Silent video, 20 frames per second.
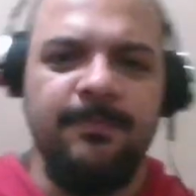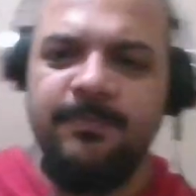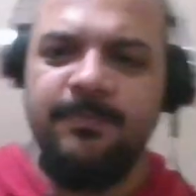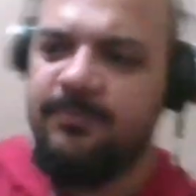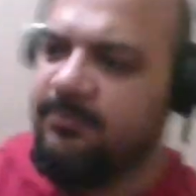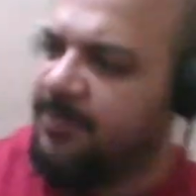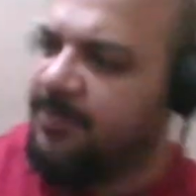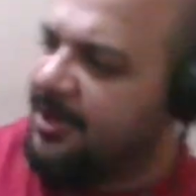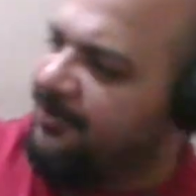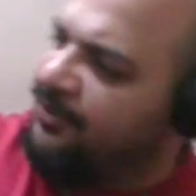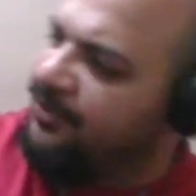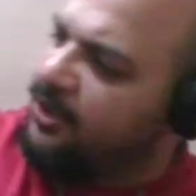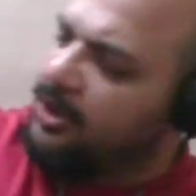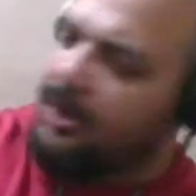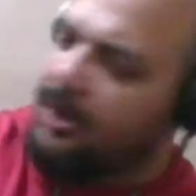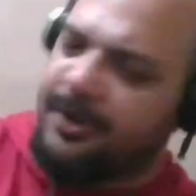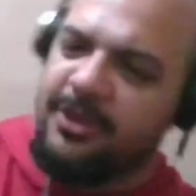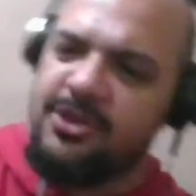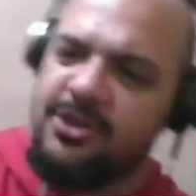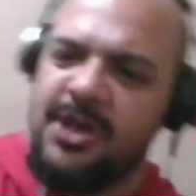But if you go
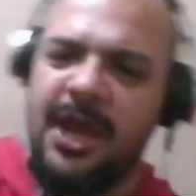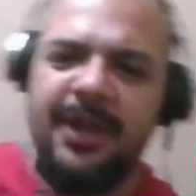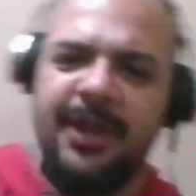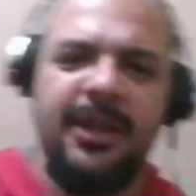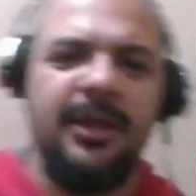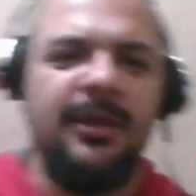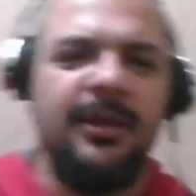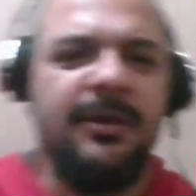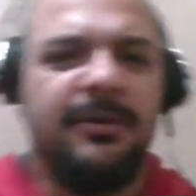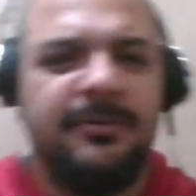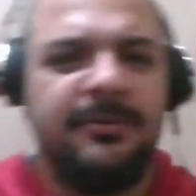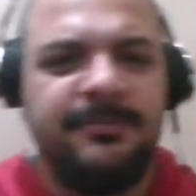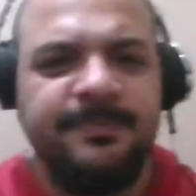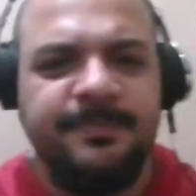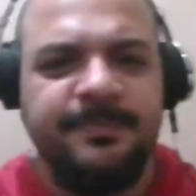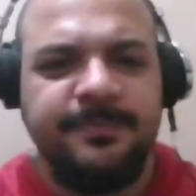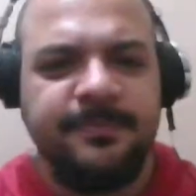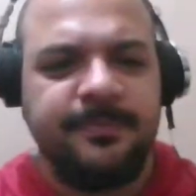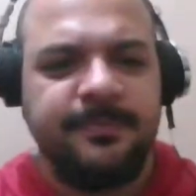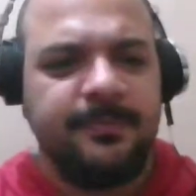to China,
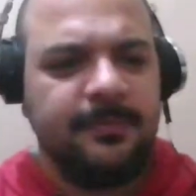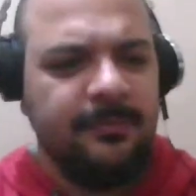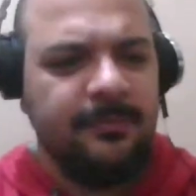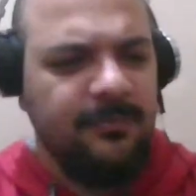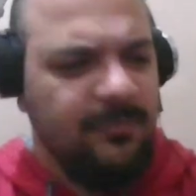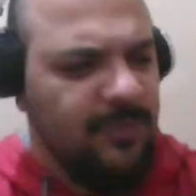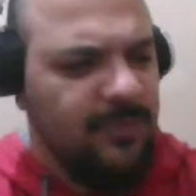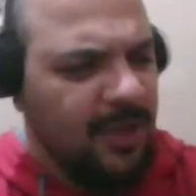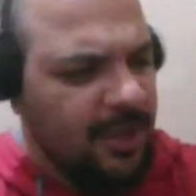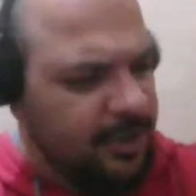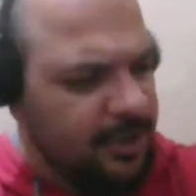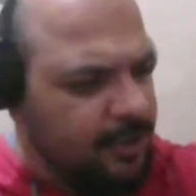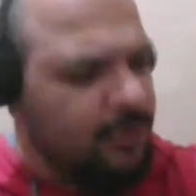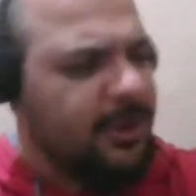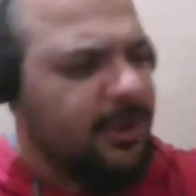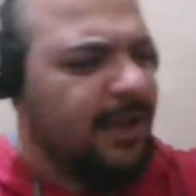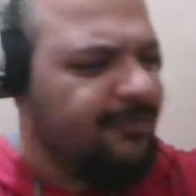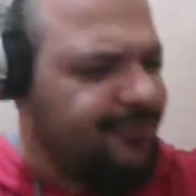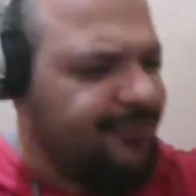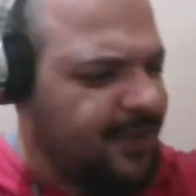you
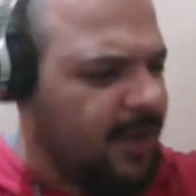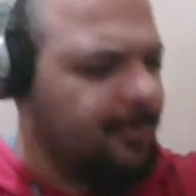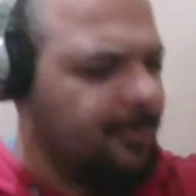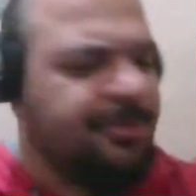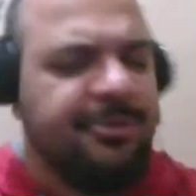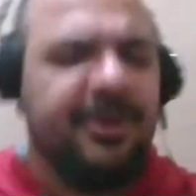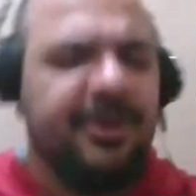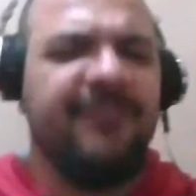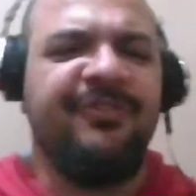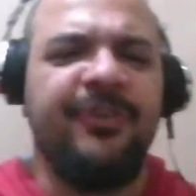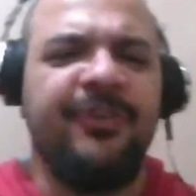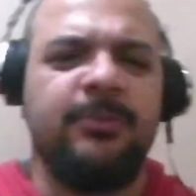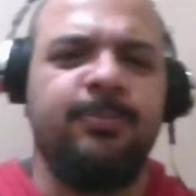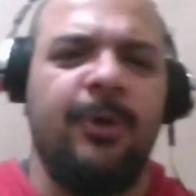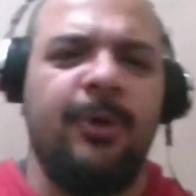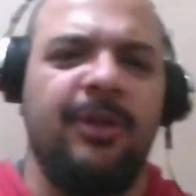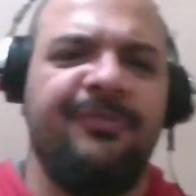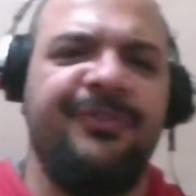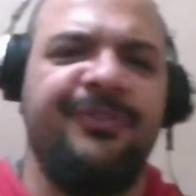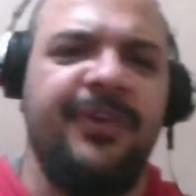can fill up 3
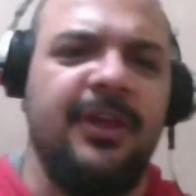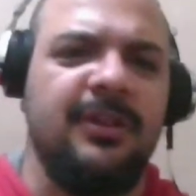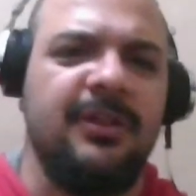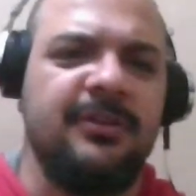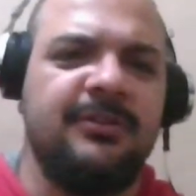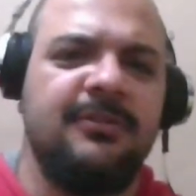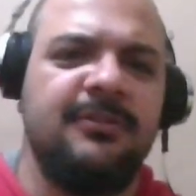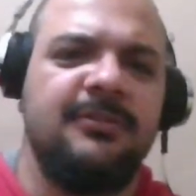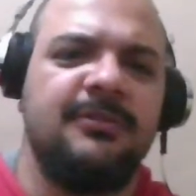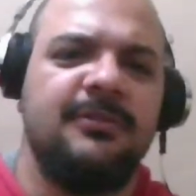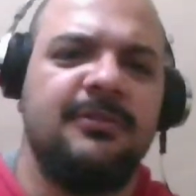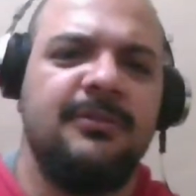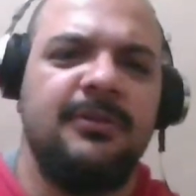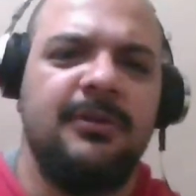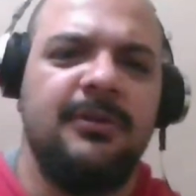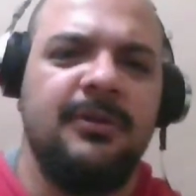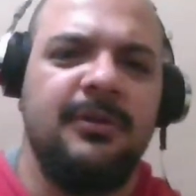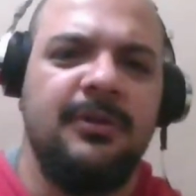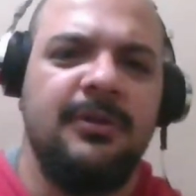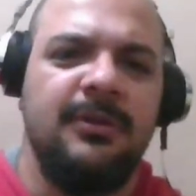football fields.
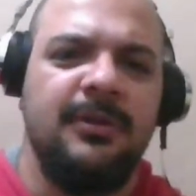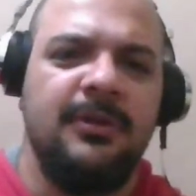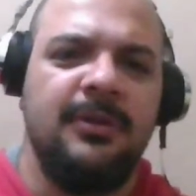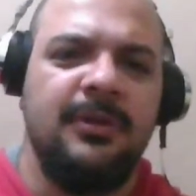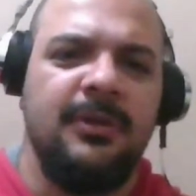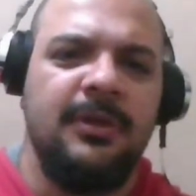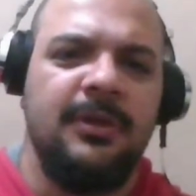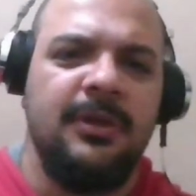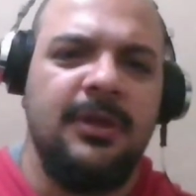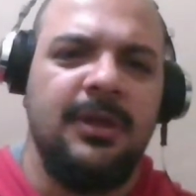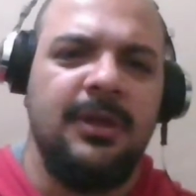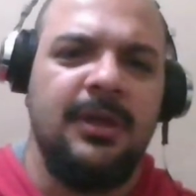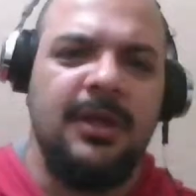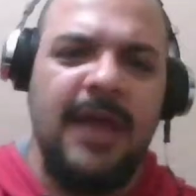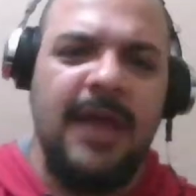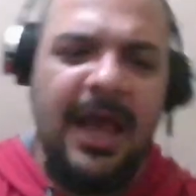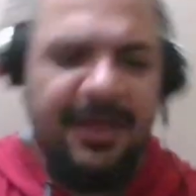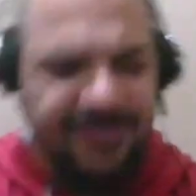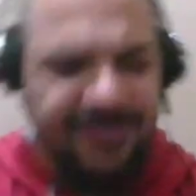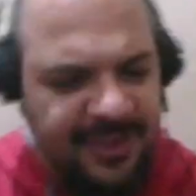
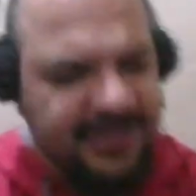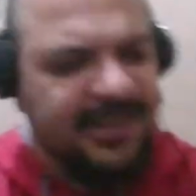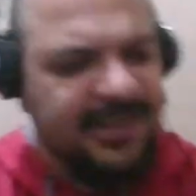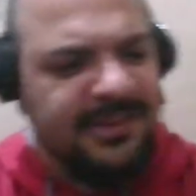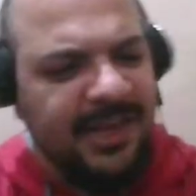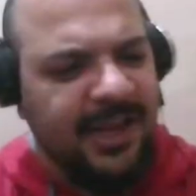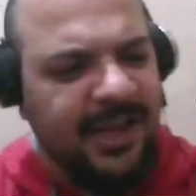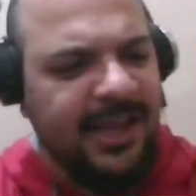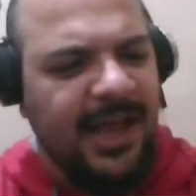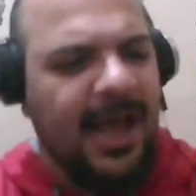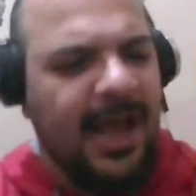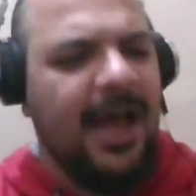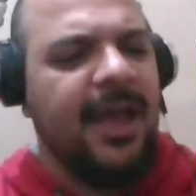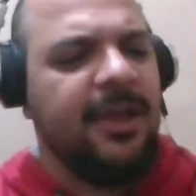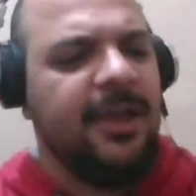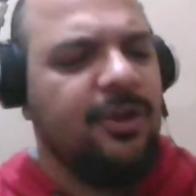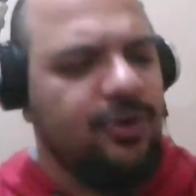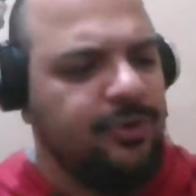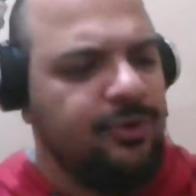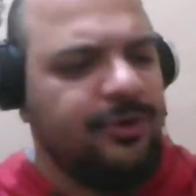And this is a
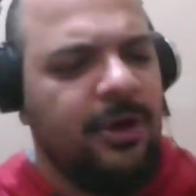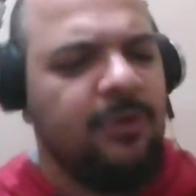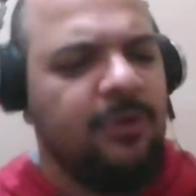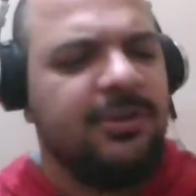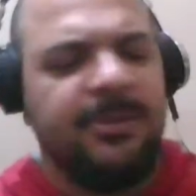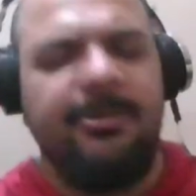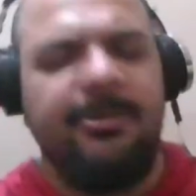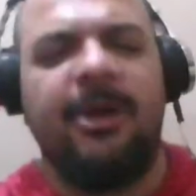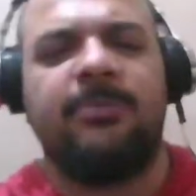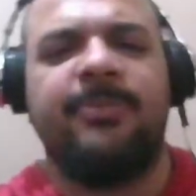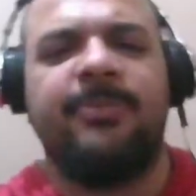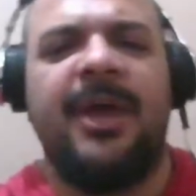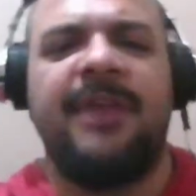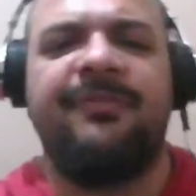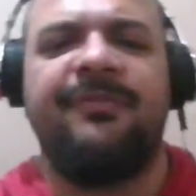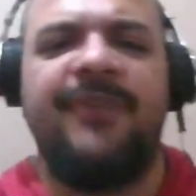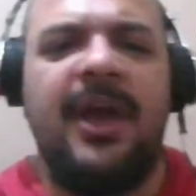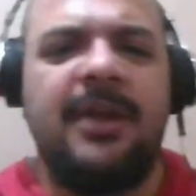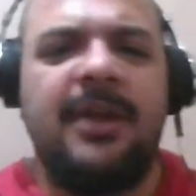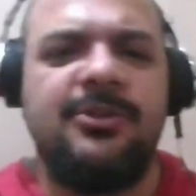guy who knows about
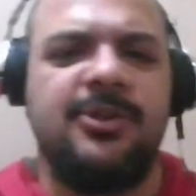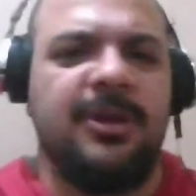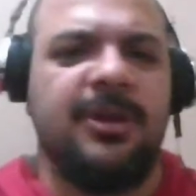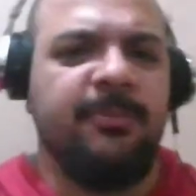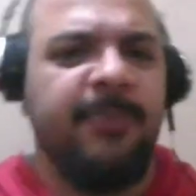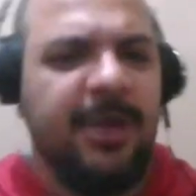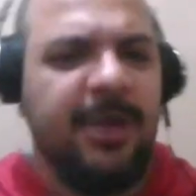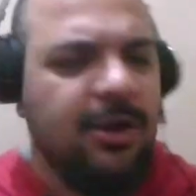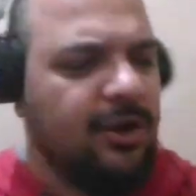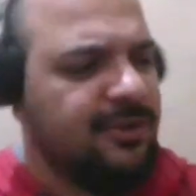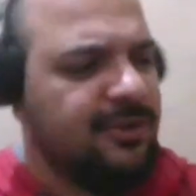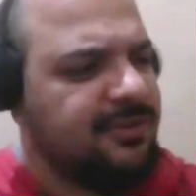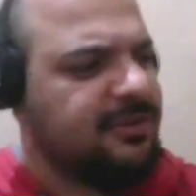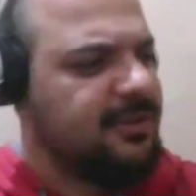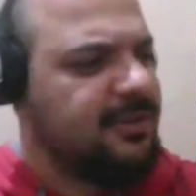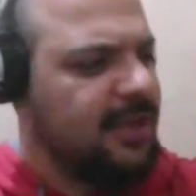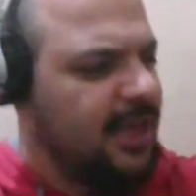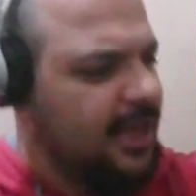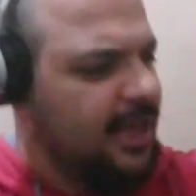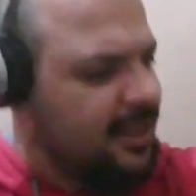manufacturing because
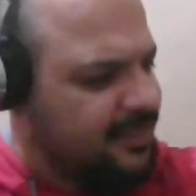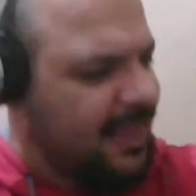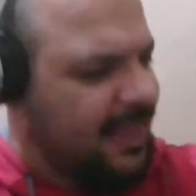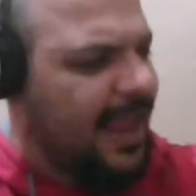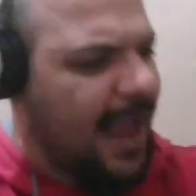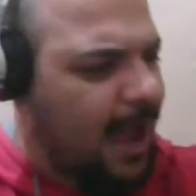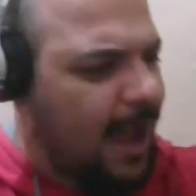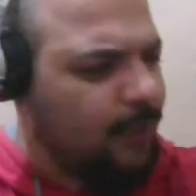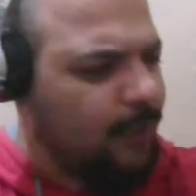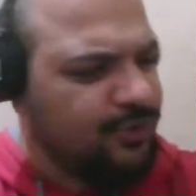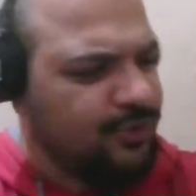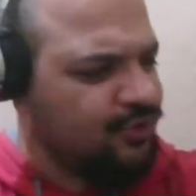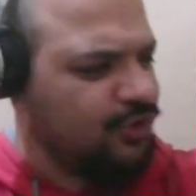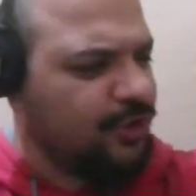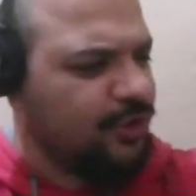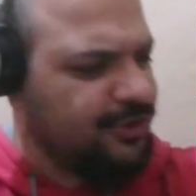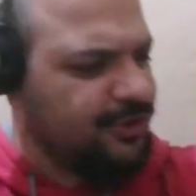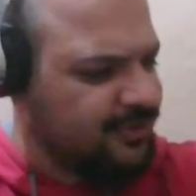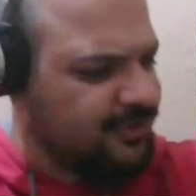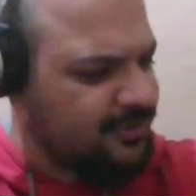they
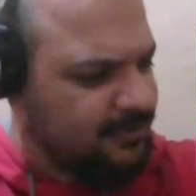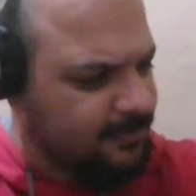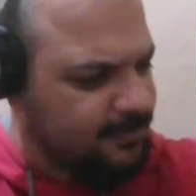outsource